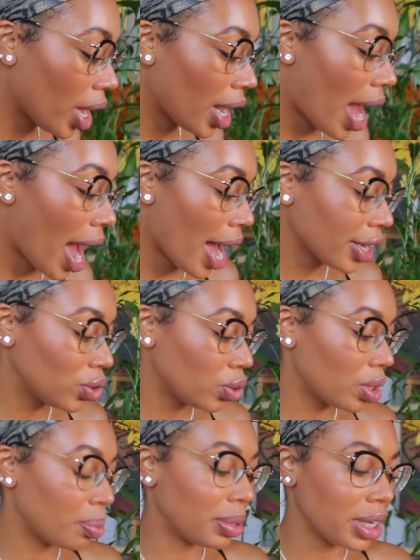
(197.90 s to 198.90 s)
when I
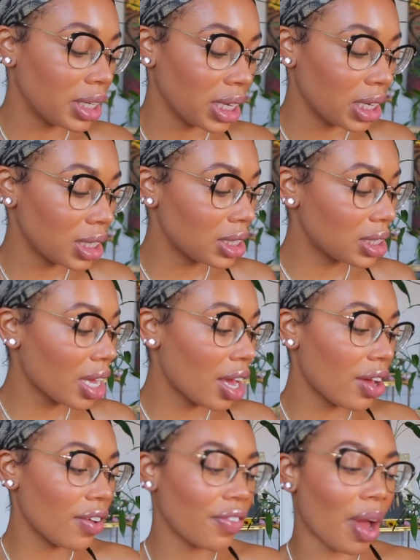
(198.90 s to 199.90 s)
do the blending and
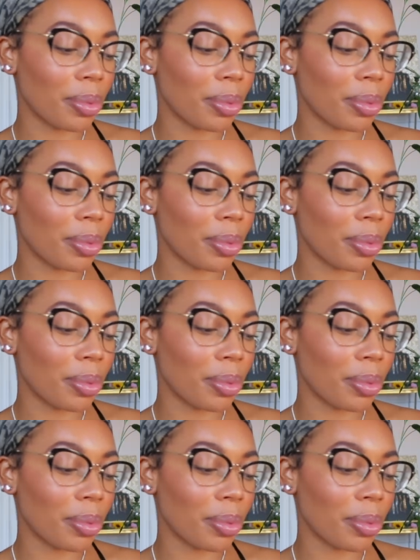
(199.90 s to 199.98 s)
stuff,